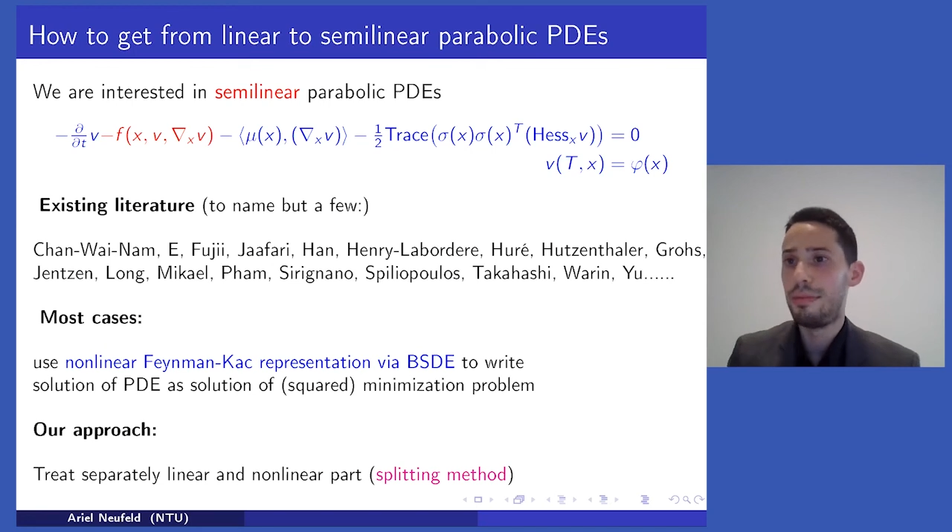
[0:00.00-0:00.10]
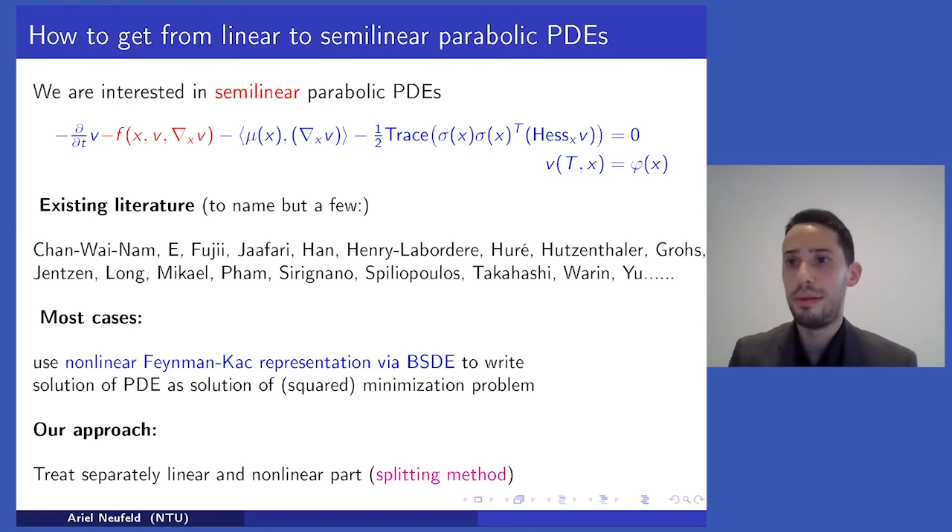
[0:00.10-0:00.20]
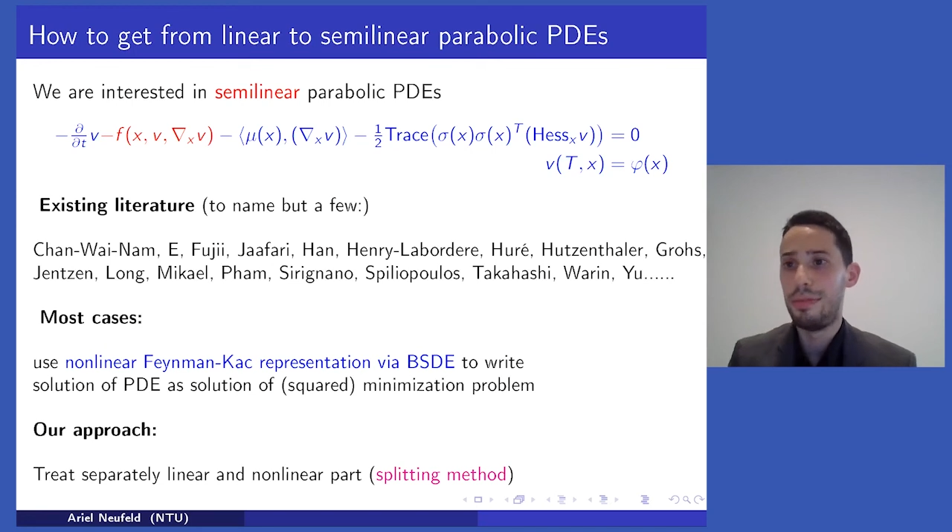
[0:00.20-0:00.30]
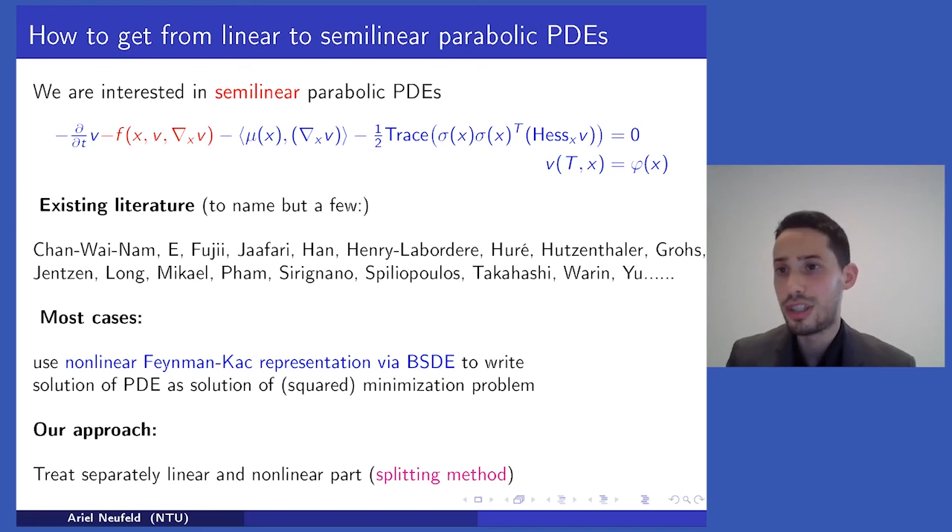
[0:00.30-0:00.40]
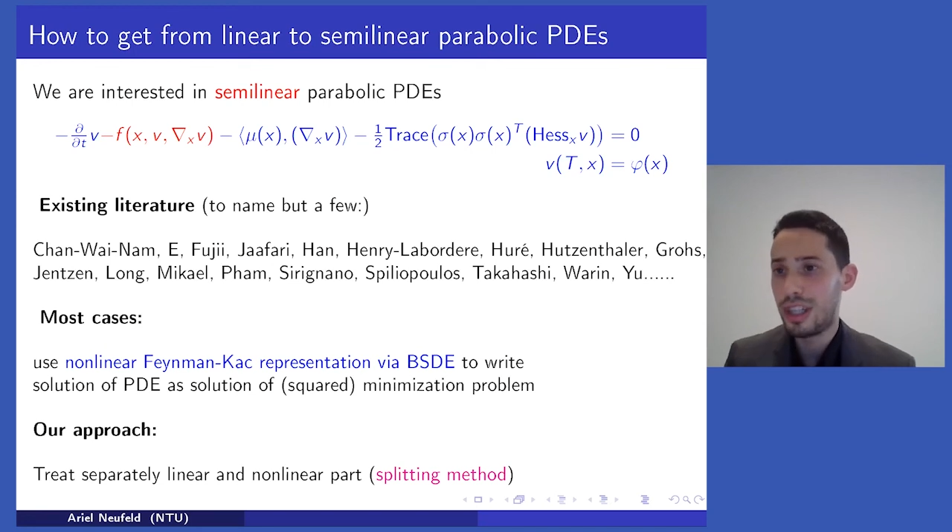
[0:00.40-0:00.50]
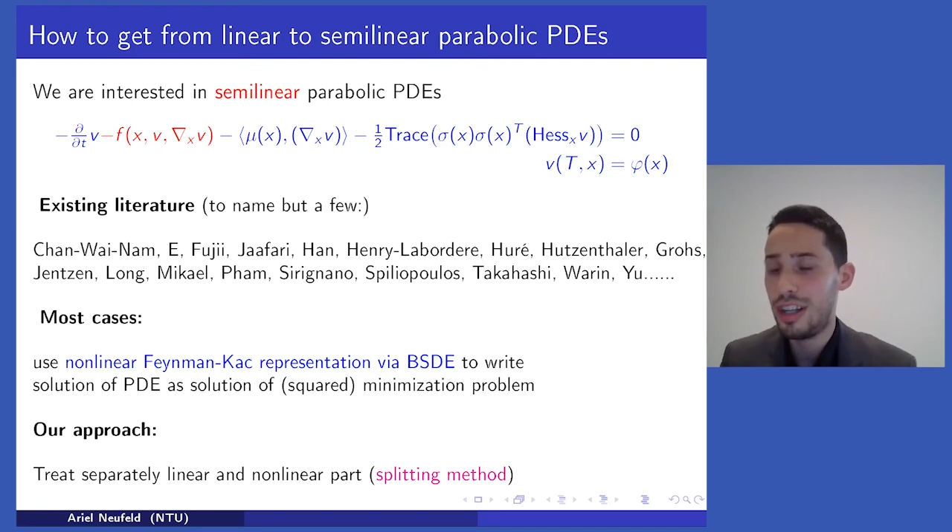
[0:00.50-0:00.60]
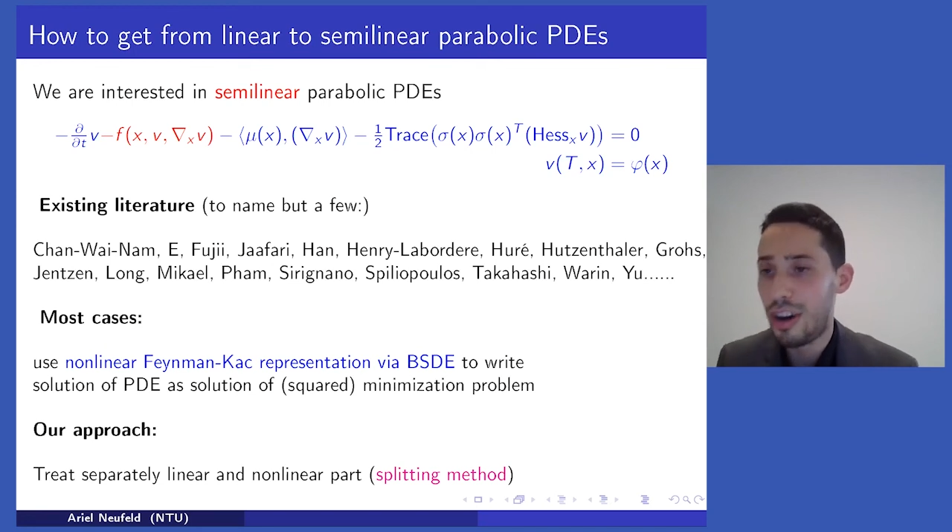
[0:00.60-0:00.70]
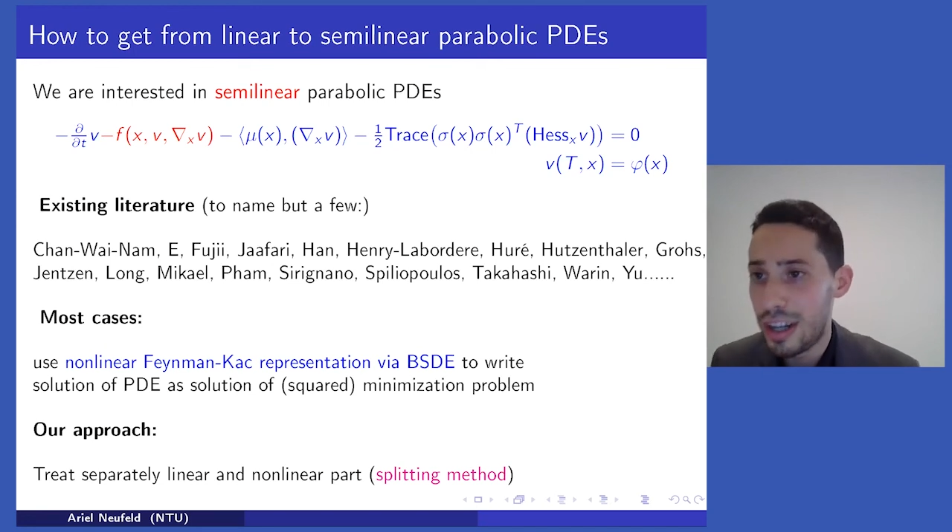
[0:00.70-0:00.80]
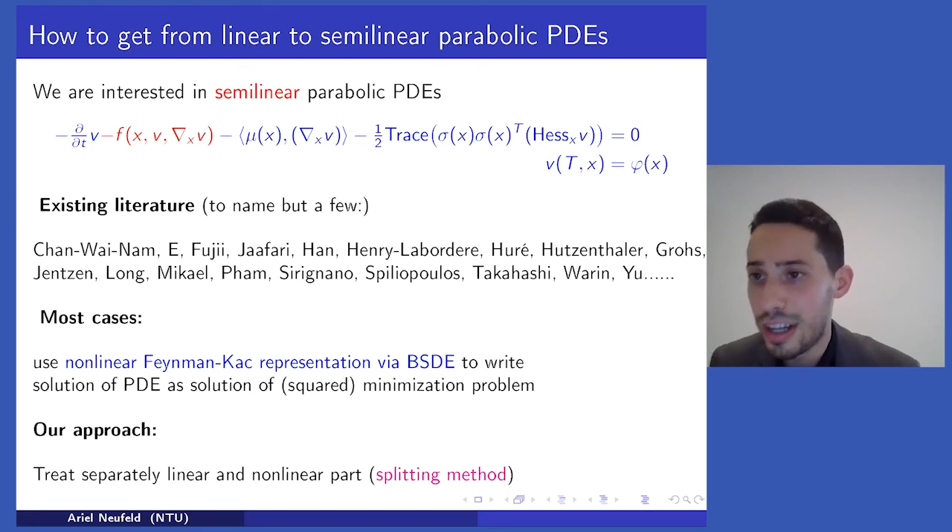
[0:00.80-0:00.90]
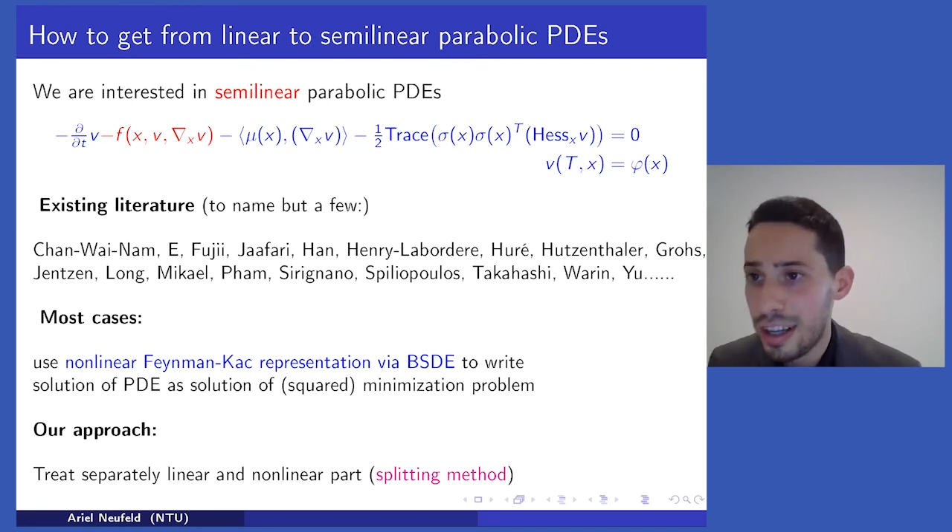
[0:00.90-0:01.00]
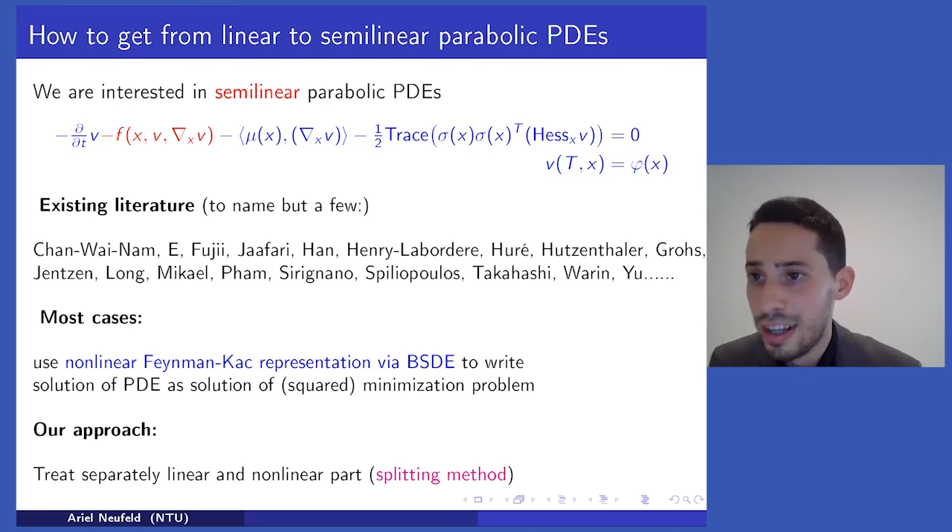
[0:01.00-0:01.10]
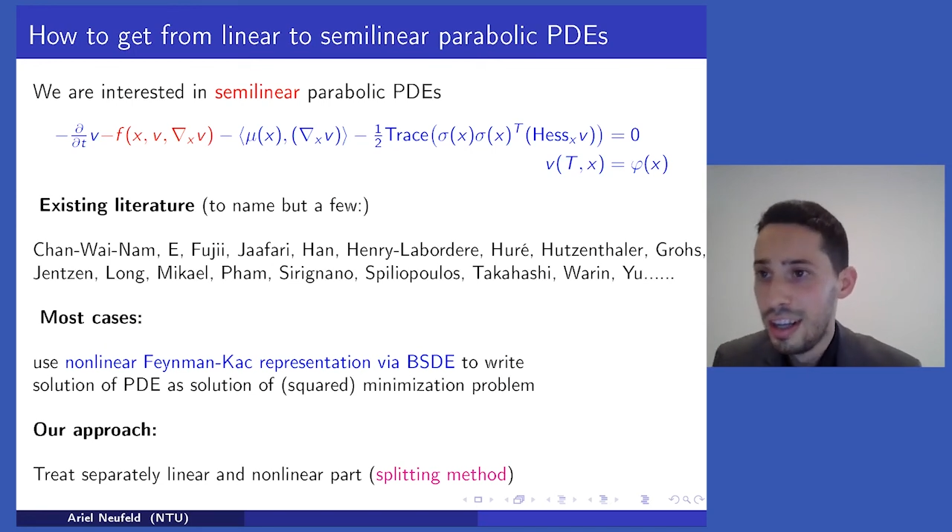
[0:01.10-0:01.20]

about machine learning.